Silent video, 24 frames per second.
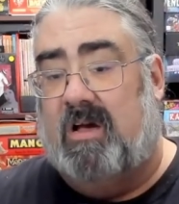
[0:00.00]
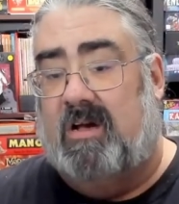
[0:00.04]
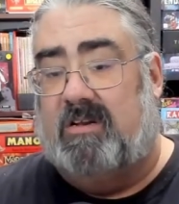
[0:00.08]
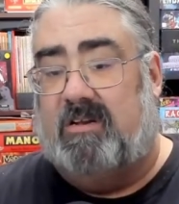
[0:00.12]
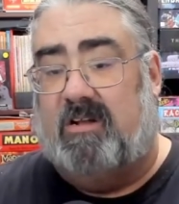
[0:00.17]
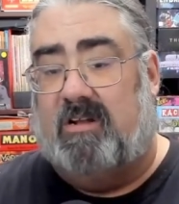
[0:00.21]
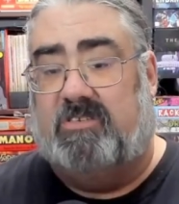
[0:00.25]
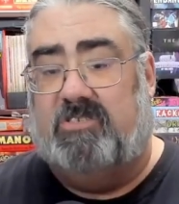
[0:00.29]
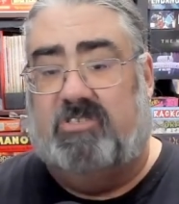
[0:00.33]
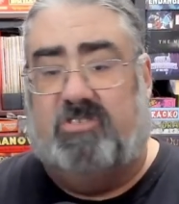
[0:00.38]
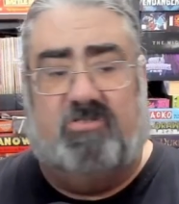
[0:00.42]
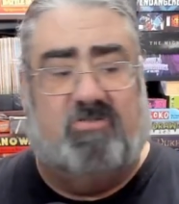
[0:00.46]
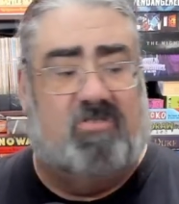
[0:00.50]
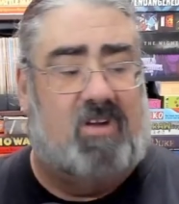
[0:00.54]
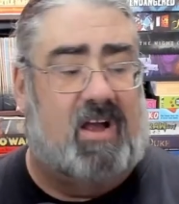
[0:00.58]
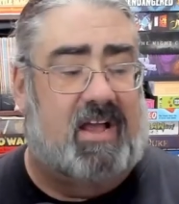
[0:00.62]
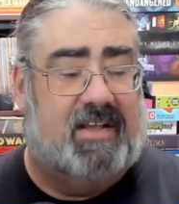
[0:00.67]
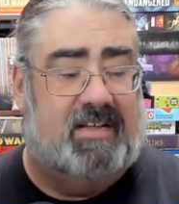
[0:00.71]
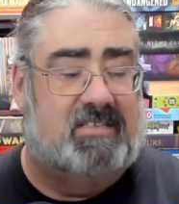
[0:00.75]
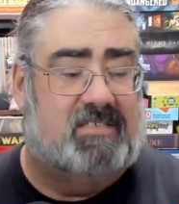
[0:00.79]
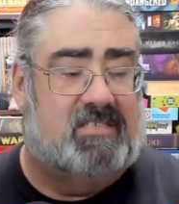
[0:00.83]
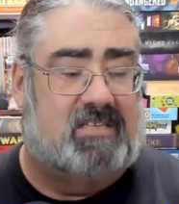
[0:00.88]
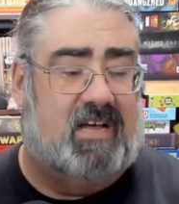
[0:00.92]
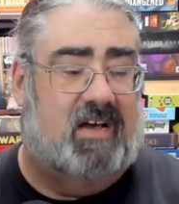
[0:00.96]
Dungeons and
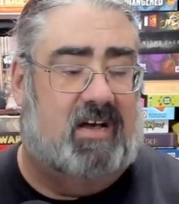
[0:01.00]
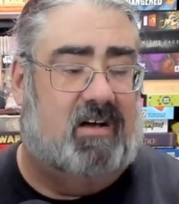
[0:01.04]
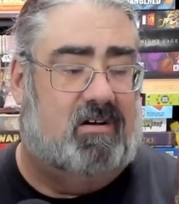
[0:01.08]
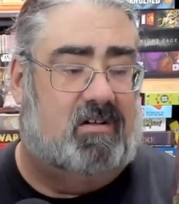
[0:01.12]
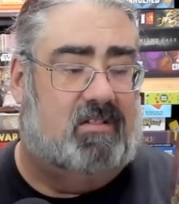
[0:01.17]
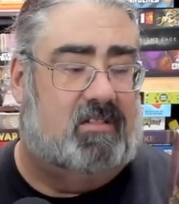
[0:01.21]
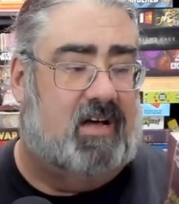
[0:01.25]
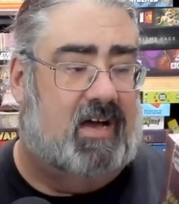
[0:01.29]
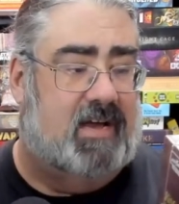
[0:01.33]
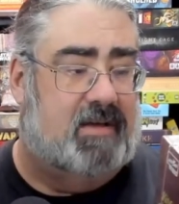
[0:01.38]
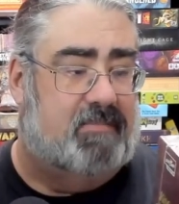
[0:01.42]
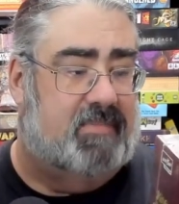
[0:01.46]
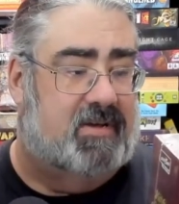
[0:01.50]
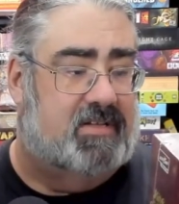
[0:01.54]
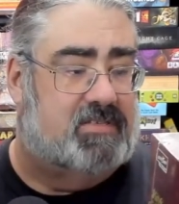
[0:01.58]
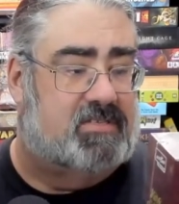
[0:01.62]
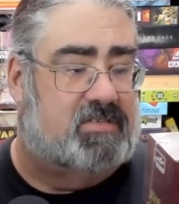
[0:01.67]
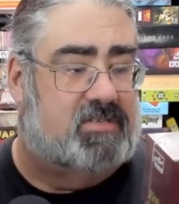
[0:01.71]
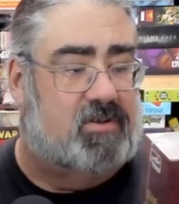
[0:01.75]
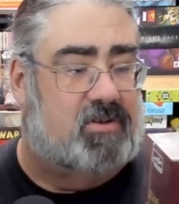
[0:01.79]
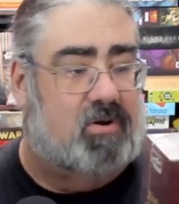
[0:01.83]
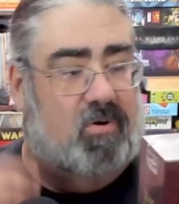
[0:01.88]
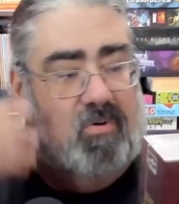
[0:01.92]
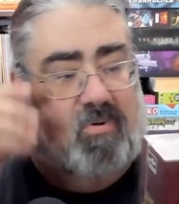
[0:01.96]
Dragons style alignment.
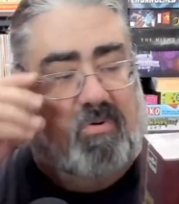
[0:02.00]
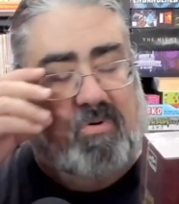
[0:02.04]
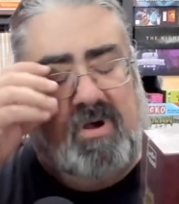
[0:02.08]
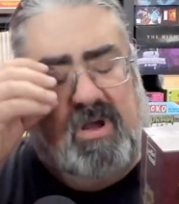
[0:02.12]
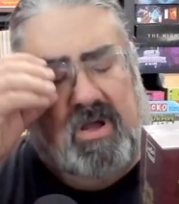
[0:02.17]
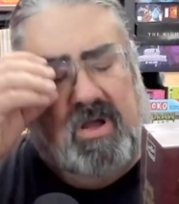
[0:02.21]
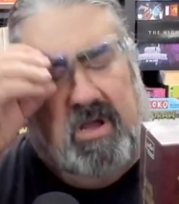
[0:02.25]
So